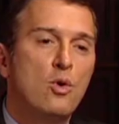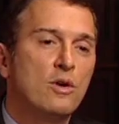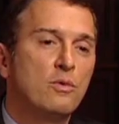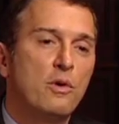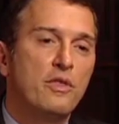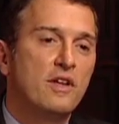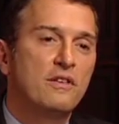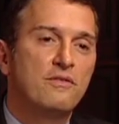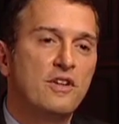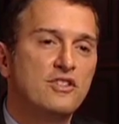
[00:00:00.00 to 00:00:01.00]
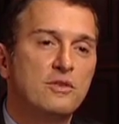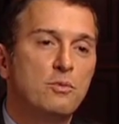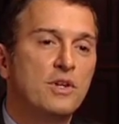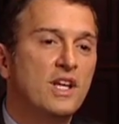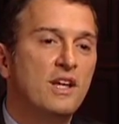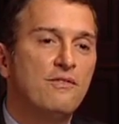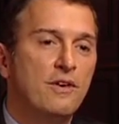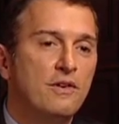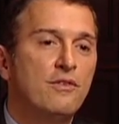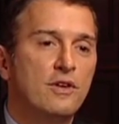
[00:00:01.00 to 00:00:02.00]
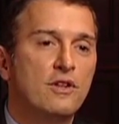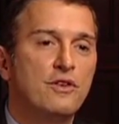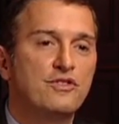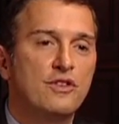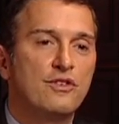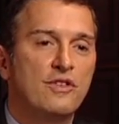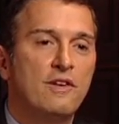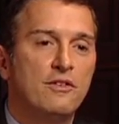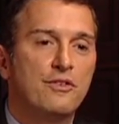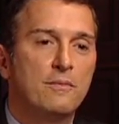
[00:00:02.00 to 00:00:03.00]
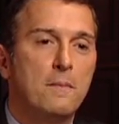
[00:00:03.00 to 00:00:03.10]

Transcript: core growth on inflation, we're getting very, very close to those levels.